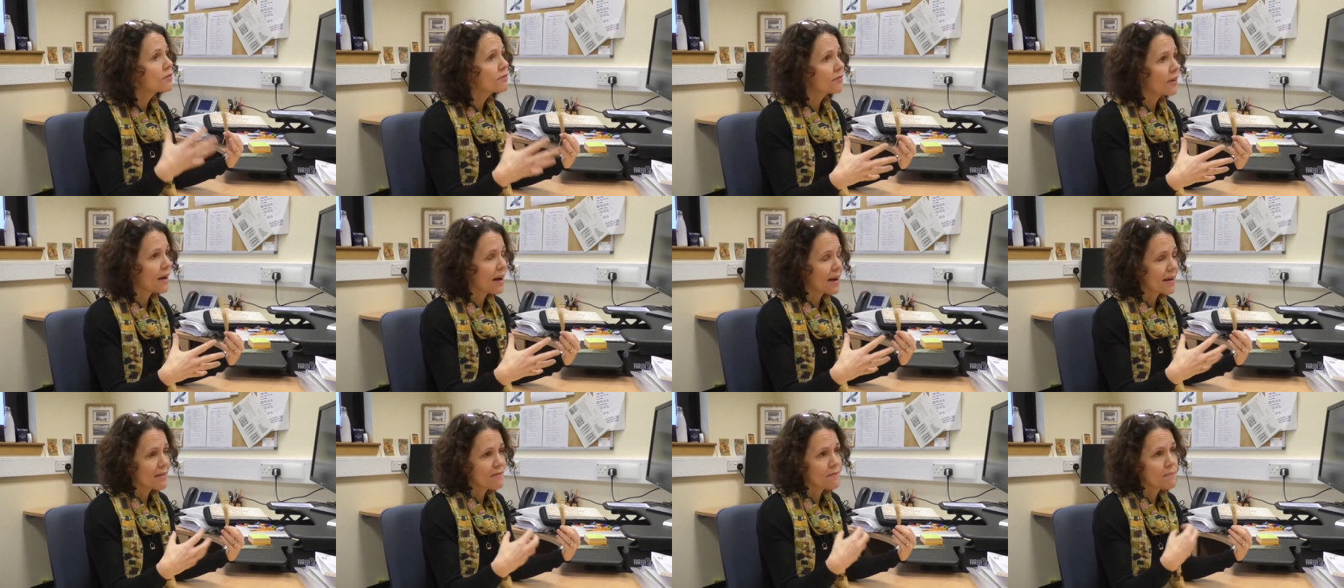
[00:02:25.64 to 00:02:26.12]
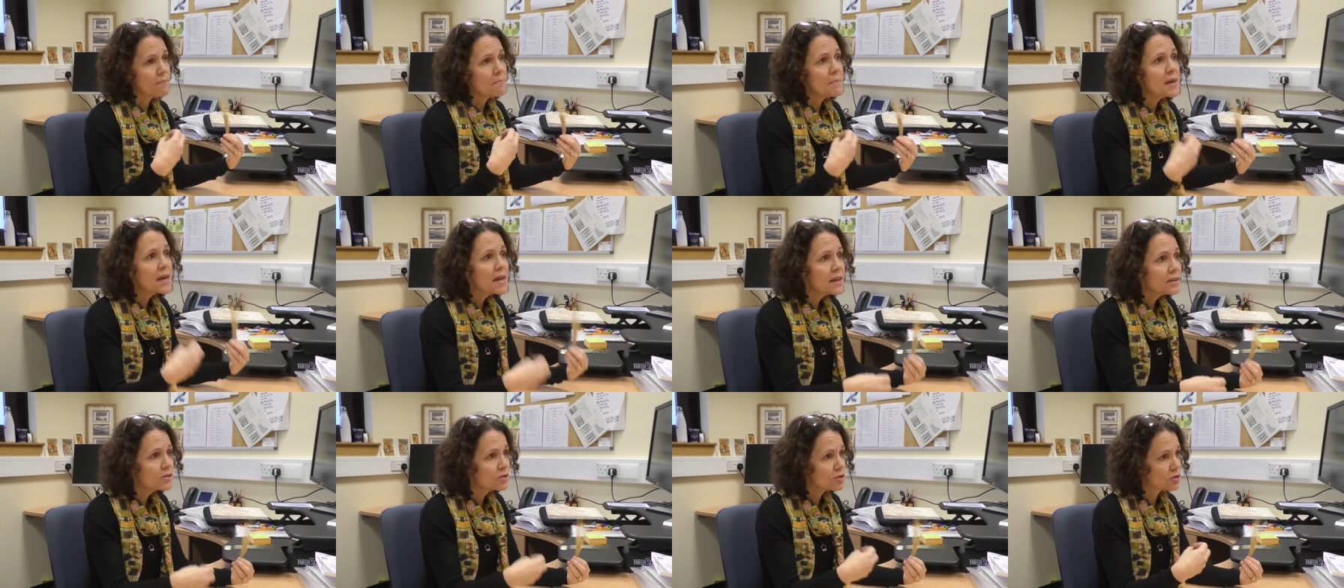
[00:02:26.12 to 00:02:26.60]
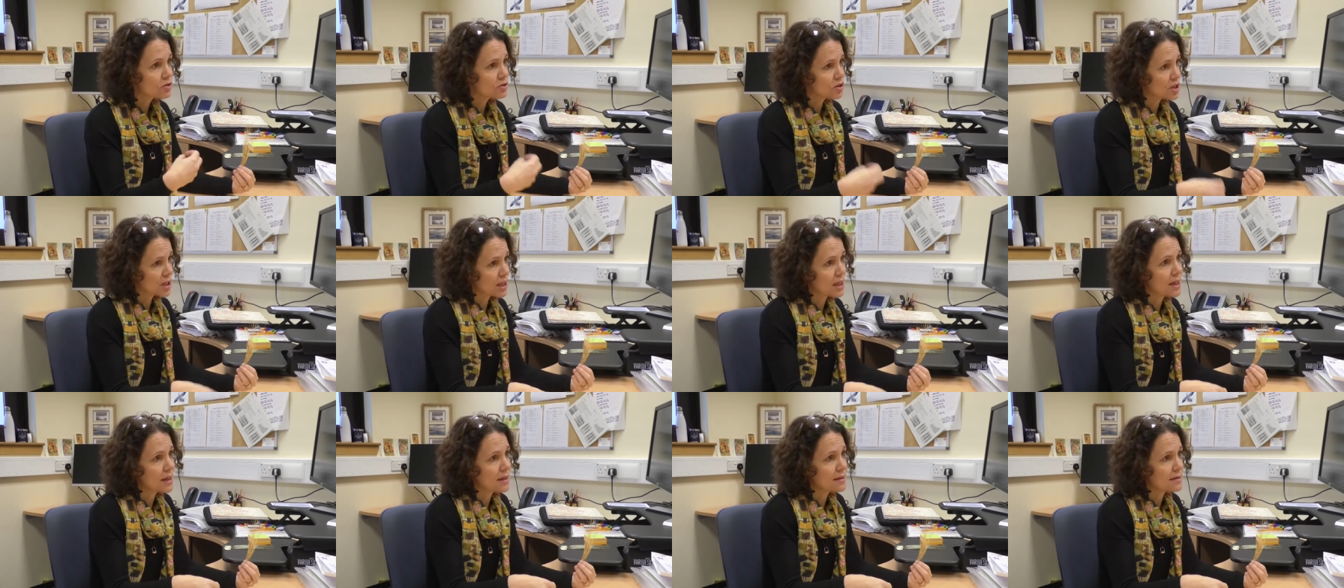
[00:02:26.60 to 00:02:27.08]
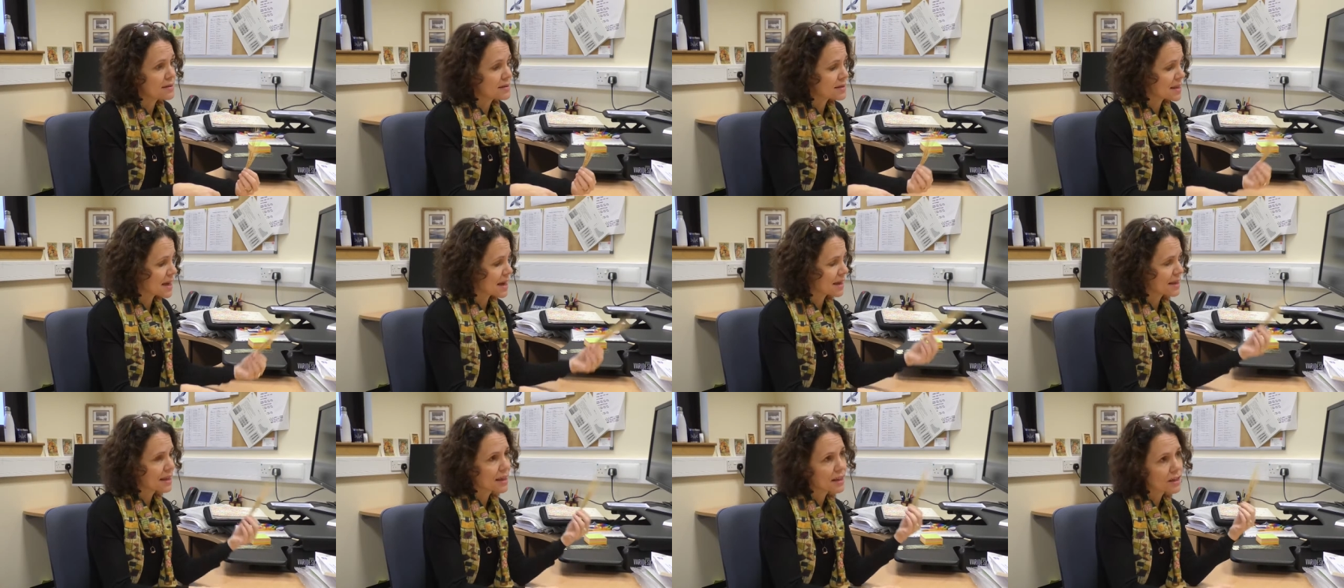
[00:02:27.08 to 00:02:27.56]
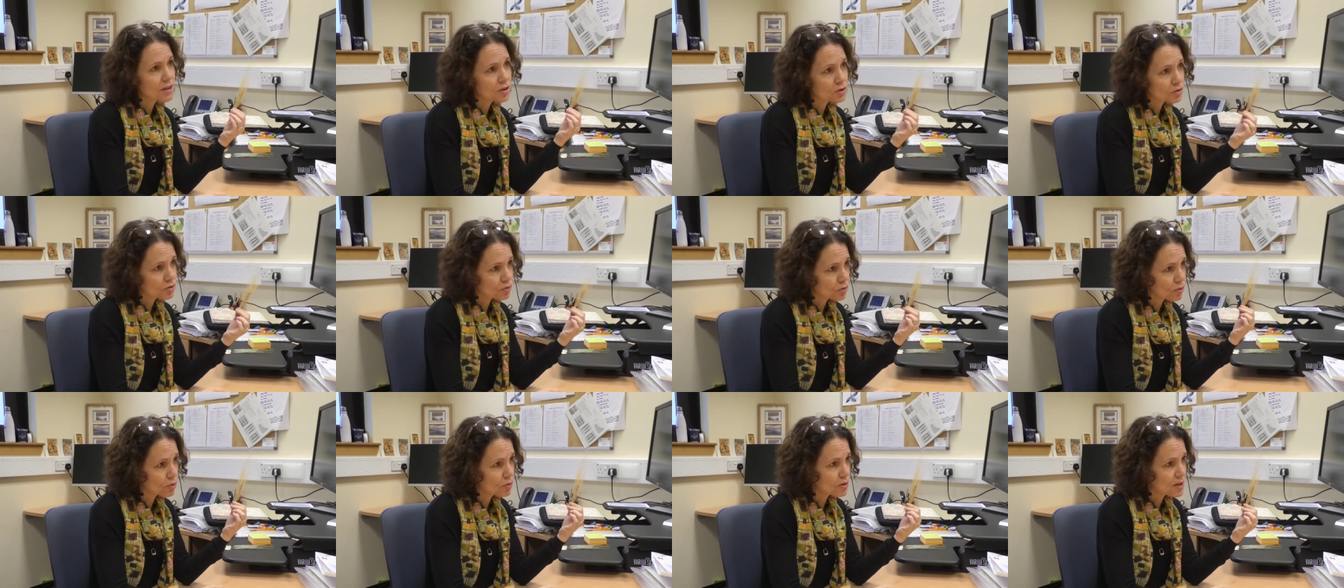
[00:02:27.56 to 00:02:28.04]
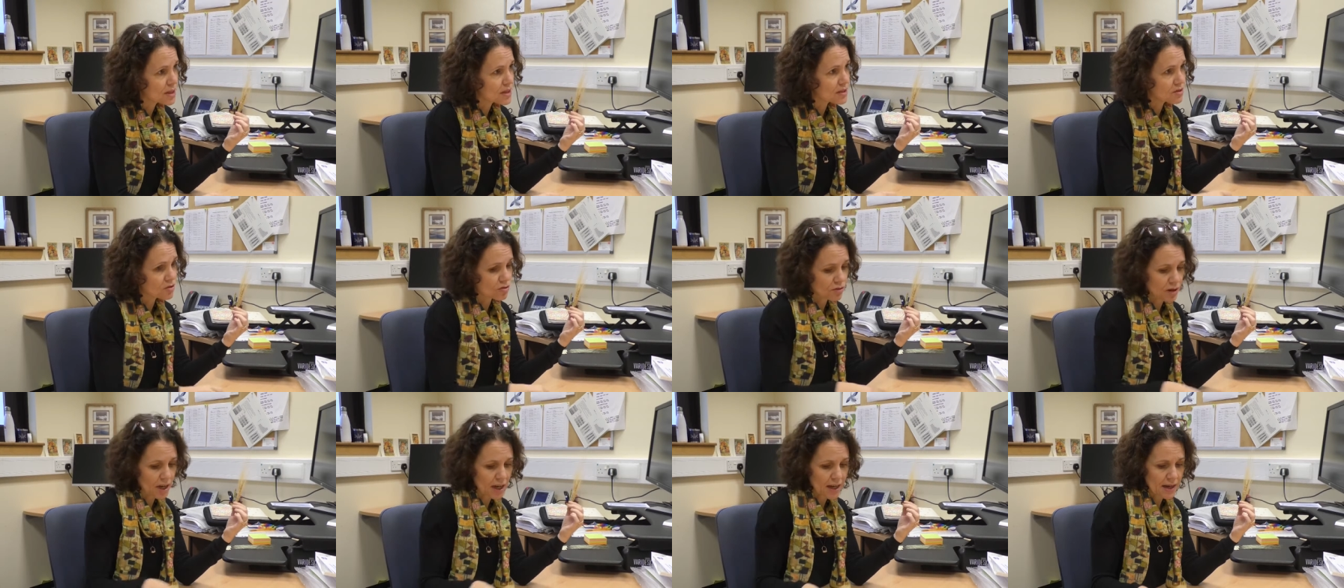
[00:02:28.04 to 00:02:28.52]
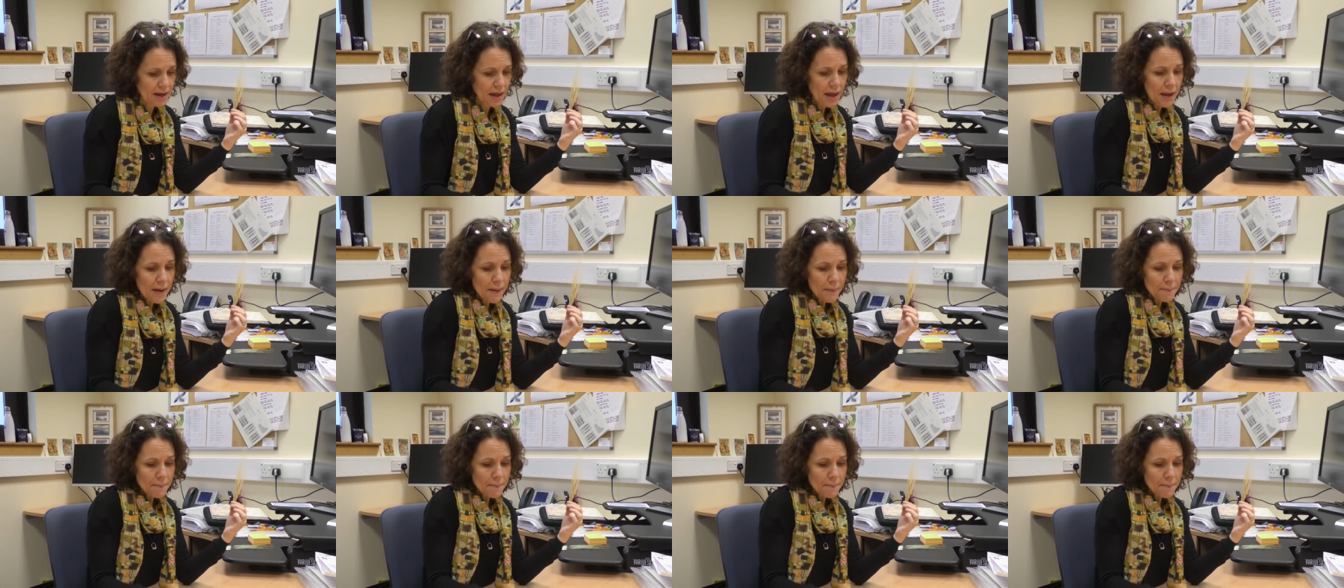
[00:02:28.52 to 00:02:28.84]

or 5 major genes that can control this trait.